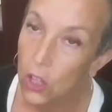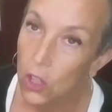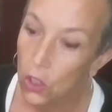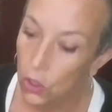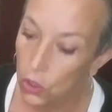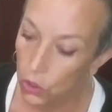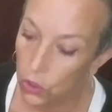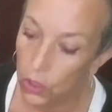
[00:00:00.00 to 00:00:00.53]

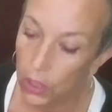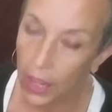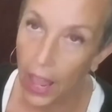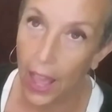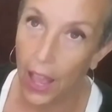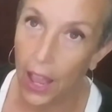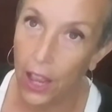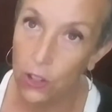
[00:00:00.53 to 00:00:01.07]
look
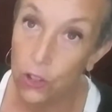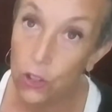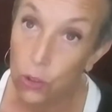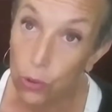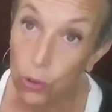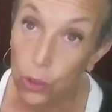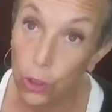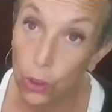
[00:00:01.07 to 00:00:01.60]
as
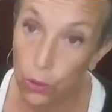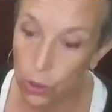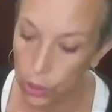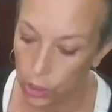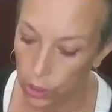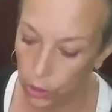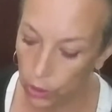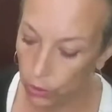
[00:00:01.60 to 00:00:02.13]
true
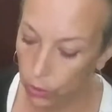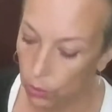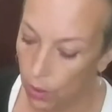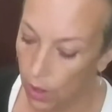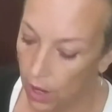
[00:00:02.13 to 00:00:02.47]
to